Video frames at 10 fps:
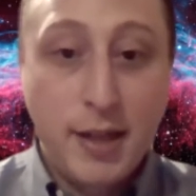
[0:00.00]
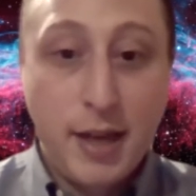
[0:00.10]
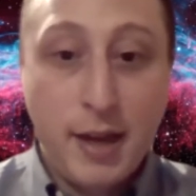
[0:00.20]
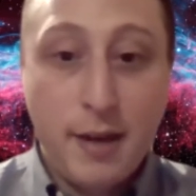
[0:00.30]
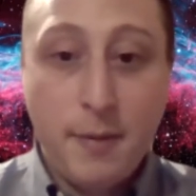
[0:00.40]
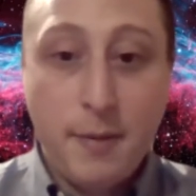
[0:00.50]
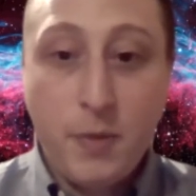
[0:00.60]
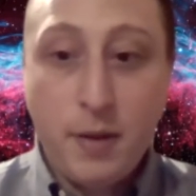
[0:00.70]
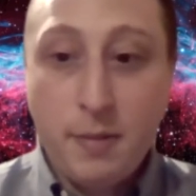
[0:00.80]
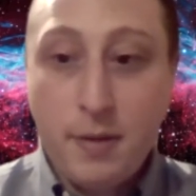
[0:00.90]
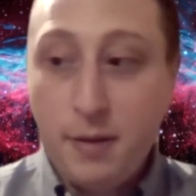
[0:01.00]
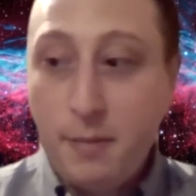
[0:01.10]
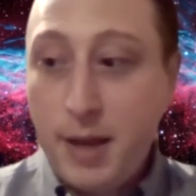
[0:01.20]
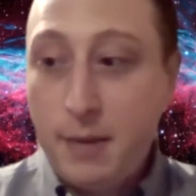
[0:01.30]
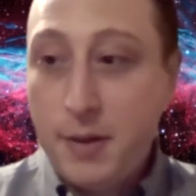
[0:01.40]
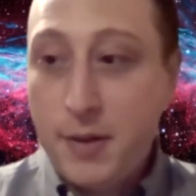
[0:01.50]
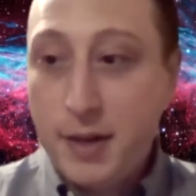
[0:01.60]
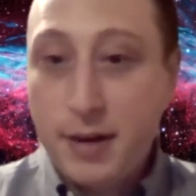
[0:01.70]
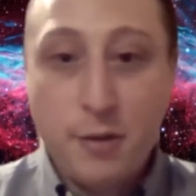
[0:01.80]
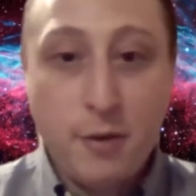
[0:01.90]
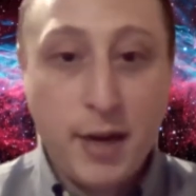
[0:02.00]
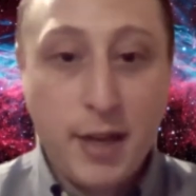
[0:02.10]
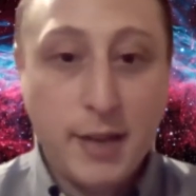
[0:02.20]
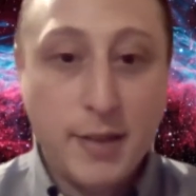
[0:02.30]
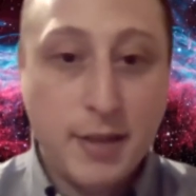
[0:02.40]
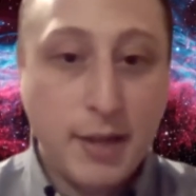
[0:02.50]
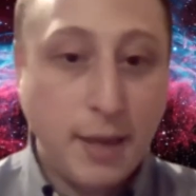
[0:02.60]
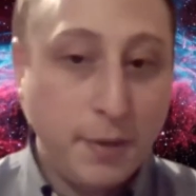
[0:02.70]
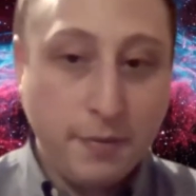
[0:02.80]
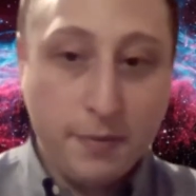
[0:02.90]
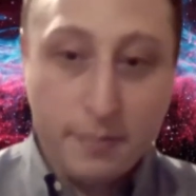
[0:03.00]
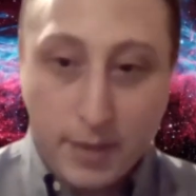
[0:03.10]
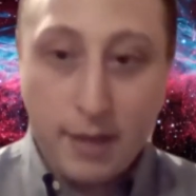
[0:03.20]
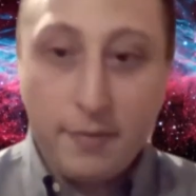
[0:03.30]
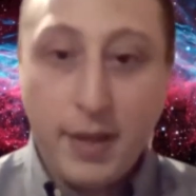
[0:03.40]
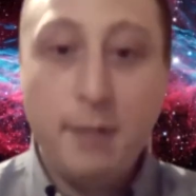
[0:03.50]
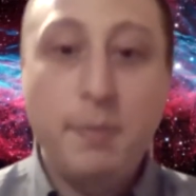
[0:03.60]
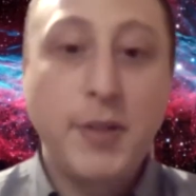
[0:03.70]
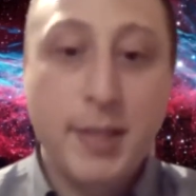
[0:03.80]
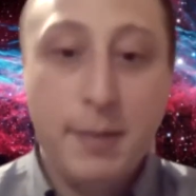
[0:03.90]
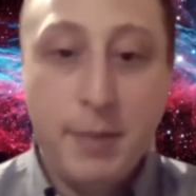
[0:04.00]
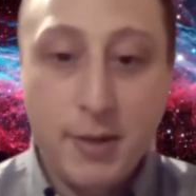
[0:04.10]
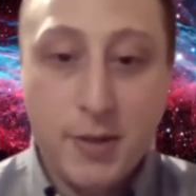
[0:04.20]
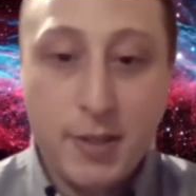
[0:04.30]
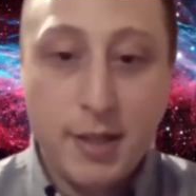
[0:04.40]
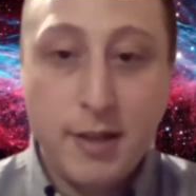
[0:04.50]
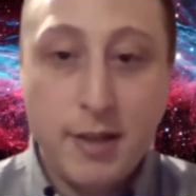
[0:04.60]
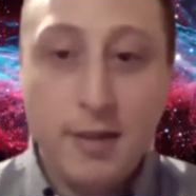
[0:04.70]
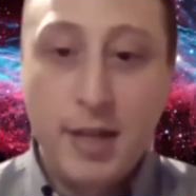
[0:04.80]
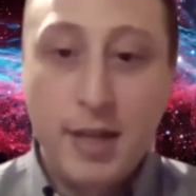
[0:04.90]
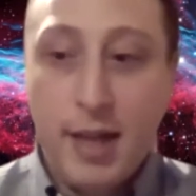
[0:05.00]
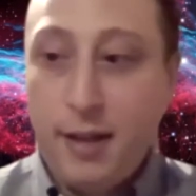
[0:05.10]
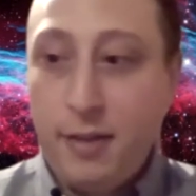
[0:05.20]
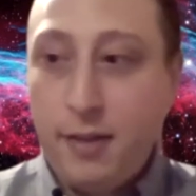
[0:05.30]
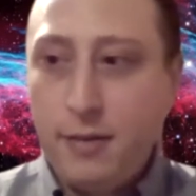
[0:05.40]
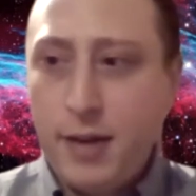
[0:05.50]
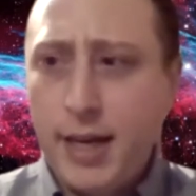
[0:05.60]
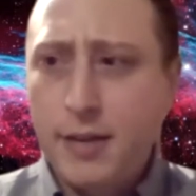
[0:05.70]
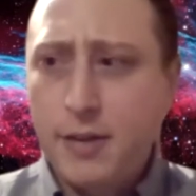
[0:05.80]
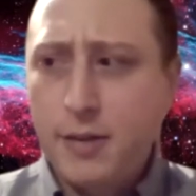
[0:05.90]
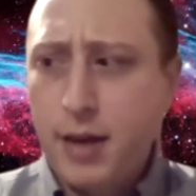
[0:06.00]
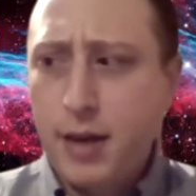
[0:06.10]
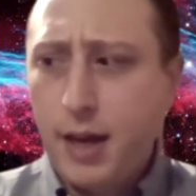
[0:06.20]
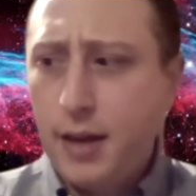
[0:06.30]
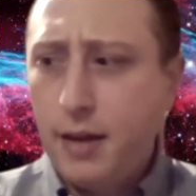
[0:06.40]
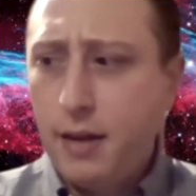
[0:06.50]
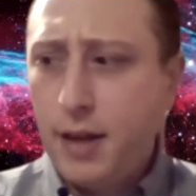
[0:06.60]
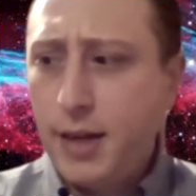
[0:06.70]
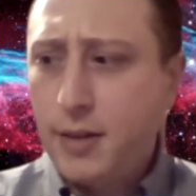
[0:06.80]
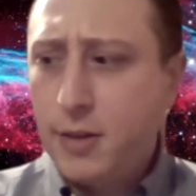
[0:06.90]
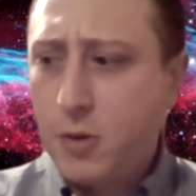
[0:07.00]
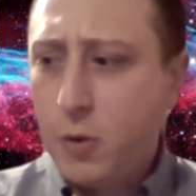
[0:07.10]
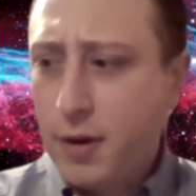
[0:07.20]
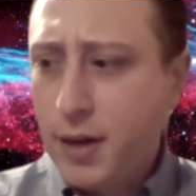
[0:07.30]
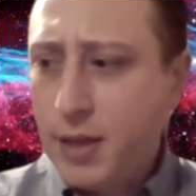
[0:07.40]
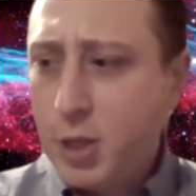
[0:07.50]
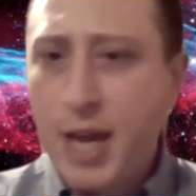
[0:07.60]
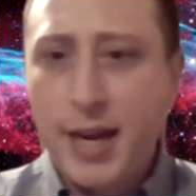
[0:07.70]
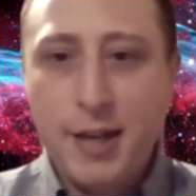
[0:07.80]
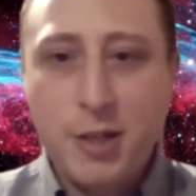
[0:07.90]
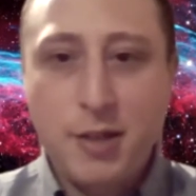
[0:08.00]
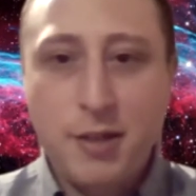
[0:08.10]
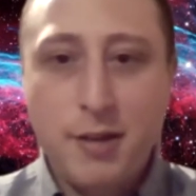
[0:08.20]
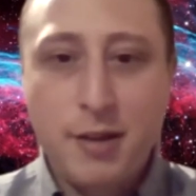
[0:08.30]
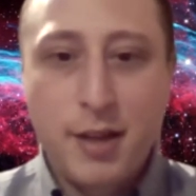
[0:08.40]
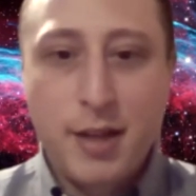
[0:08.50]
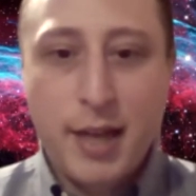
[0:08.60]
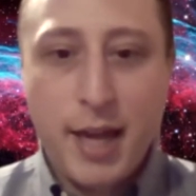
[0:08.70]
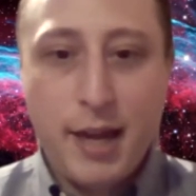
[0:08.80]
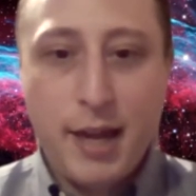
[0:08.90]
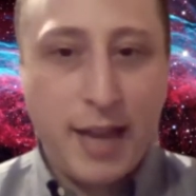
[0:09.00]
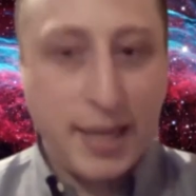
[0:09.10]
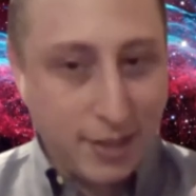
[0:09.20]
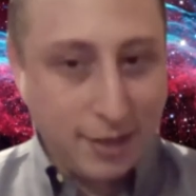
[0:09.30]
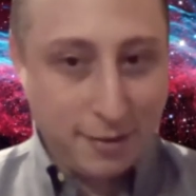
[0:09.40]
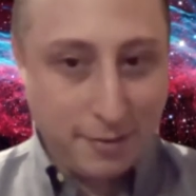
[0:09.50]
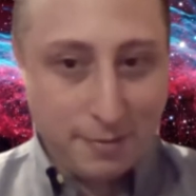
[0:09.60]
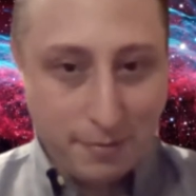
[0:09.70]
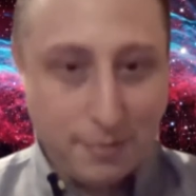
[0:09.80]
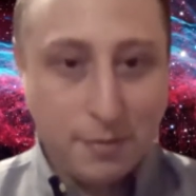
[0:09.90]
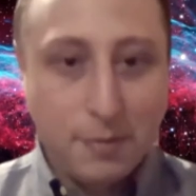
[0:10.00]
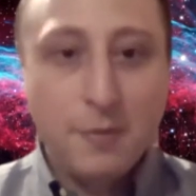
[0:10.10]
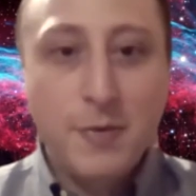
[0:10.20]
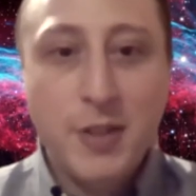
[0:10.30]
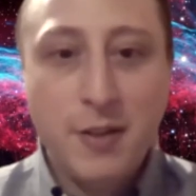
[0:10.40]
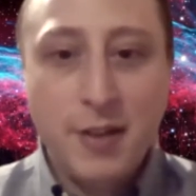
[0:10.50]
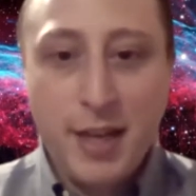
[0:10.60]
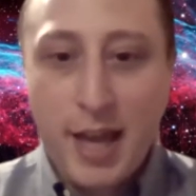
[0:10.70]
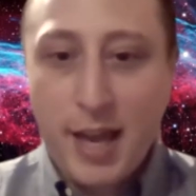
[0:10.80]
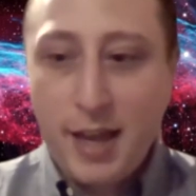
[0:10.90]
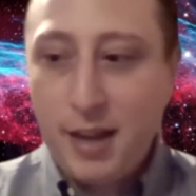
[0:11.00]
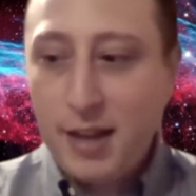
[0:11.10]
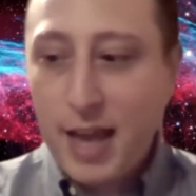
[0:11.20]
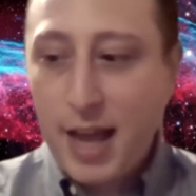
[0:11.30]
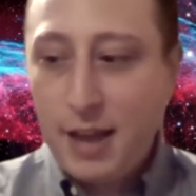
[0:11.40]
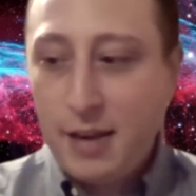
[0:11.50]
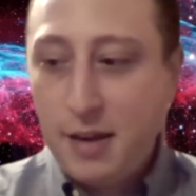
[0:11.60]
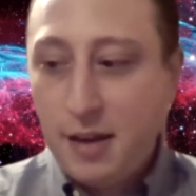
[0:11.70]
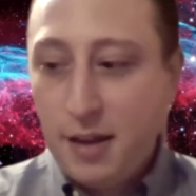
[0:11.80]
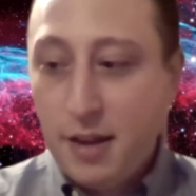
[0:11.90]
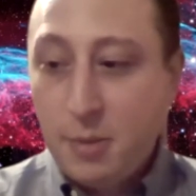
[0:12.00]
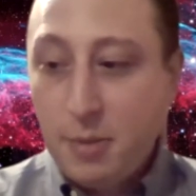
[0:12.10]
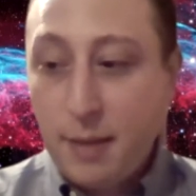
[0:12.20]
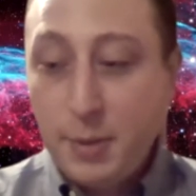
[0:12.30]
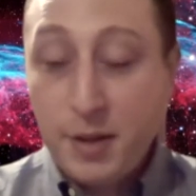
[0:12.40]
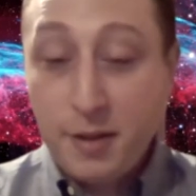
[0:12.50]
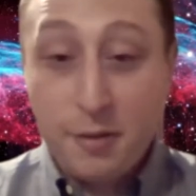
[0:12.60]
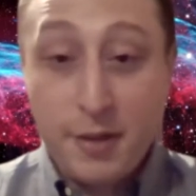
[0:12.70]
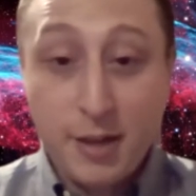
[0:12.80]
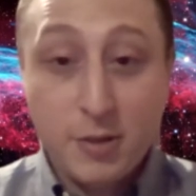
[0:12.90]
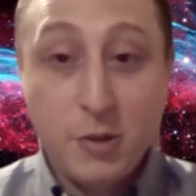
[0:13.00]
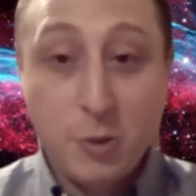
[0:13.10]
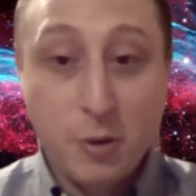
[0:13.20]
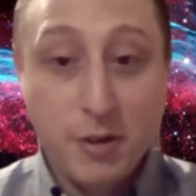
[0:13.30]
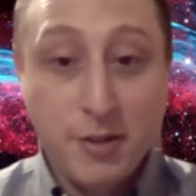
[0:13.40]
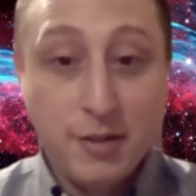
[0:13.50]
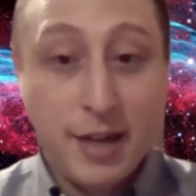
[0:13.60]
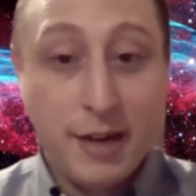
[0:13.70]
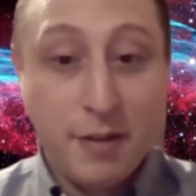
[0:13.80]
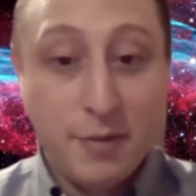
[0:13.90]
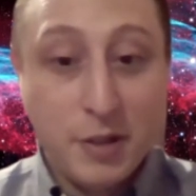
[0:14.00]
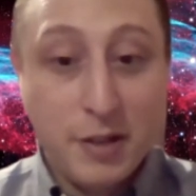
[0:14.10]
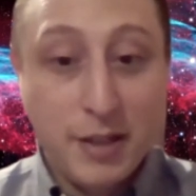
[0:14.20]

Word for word: Um, the, the Military Authority has a couple of uh, vacant buildings up here still and there I got to uh, I got to tour a jet engine kind of testing facility, and it had probably the thickest doors that I've ever